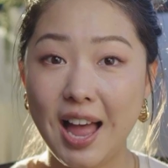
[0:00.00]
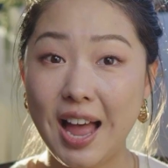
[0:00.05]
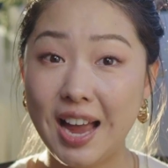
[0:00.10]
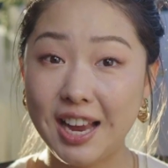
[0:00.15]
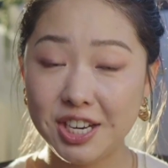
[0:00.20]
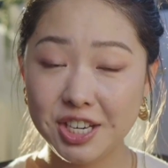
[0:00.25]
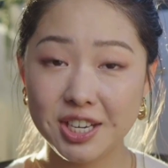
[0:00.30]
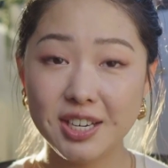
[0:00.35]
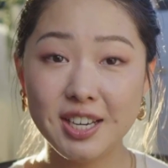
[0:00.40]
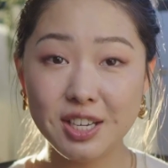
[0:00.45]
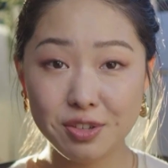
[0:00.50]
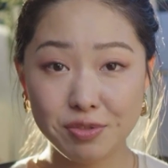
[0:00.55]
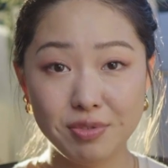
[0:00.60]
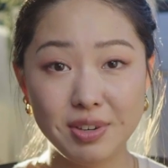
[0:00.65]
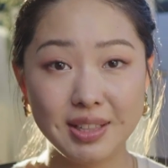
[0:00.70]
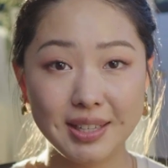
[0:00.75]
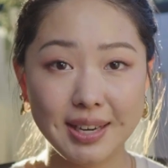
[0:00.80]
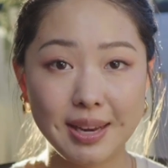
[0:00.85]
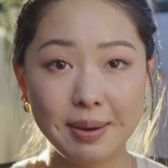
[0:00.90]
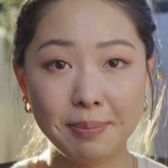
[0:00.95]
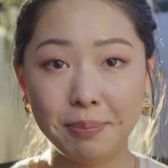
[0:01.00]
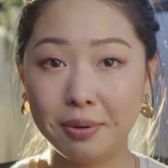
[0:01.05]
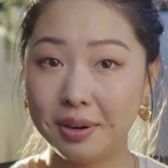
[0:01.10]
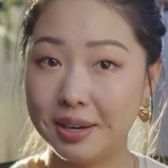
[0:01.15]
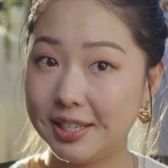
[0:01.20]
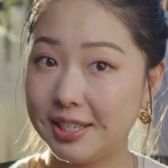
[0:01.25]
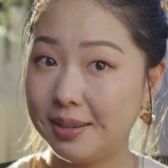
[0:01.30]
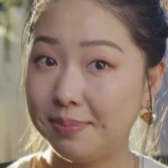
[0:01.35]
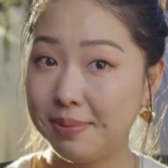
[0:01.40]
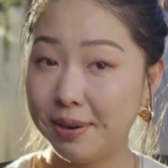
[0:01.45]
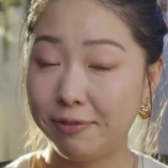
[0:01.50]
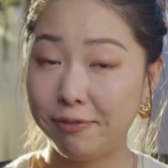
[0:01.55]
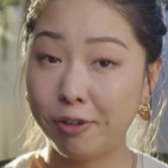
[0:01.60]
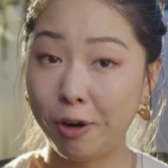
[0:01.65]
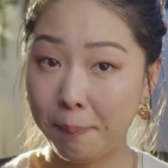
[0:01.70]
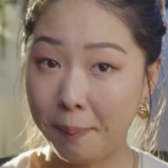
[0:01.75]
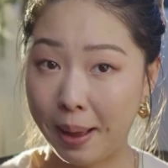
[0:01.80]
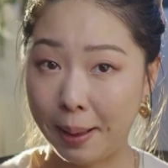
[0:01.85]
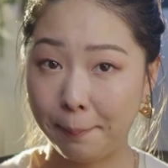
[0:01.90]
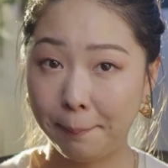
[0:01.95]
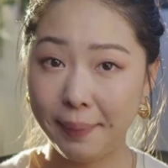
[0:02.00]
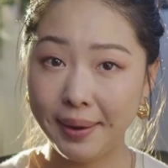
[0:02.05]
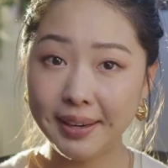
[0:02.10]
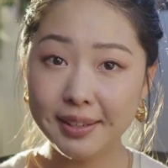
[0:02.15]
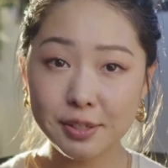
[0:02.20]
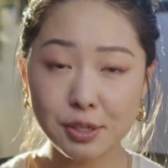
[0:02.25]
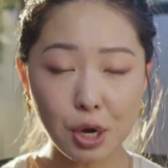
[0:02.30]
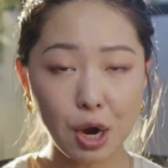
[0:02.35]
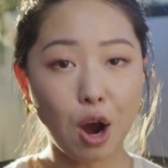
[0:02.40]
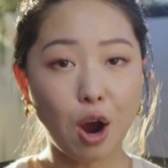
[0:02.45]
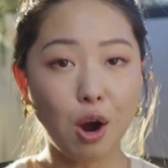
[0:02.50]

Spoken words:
Hygiene is really important before pumping, so